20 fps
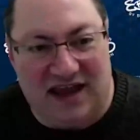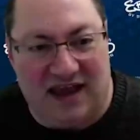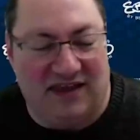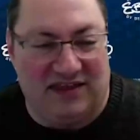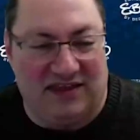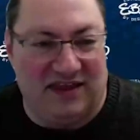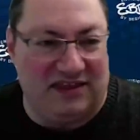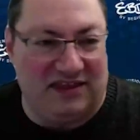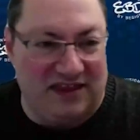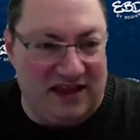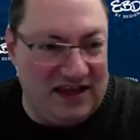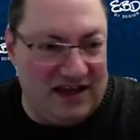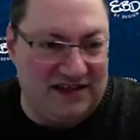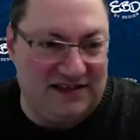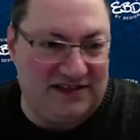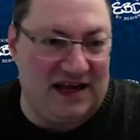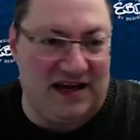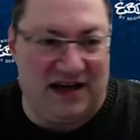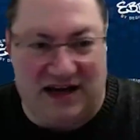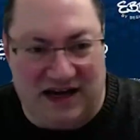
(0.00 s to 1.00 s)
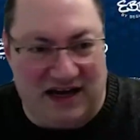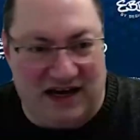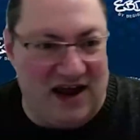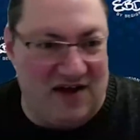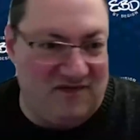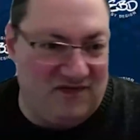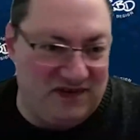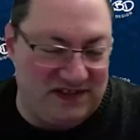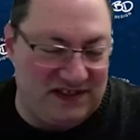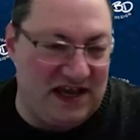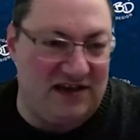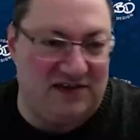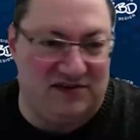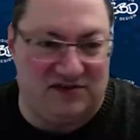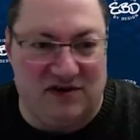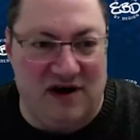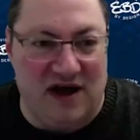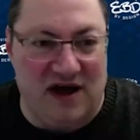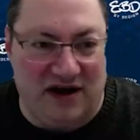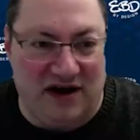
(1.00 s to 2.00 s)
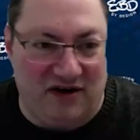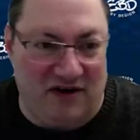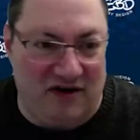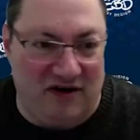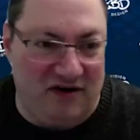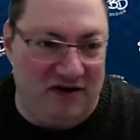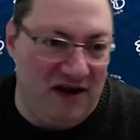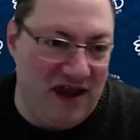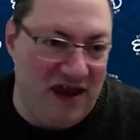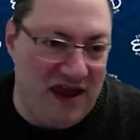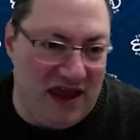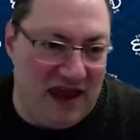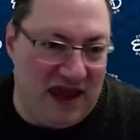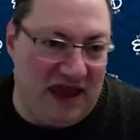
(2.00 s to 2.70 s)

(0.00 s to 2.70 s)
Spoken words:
and then this I need to emphasize later,